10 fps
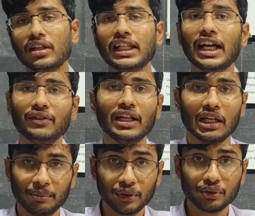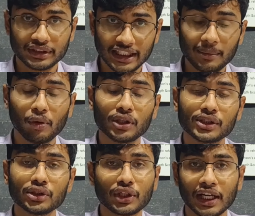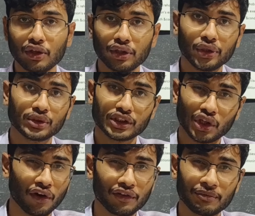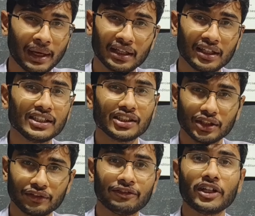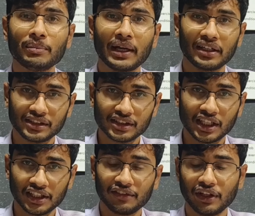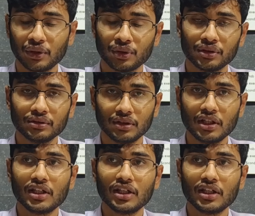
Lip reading: That will help you sleep. Also, try not to use a soft mattress. Firm mattresses are the way to go.